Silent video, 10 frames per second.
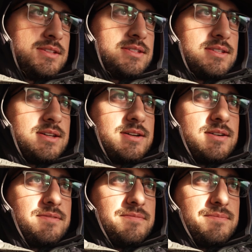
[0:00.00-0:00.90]
It's
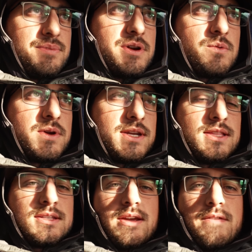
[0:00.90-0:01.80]
uh, pretty windy
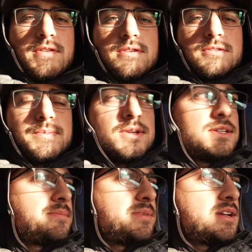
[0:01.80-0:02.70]
this afternoon. It's about
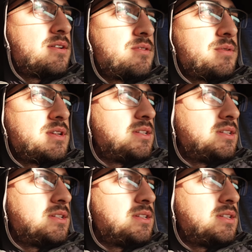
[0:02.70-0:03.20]
10 mile an hour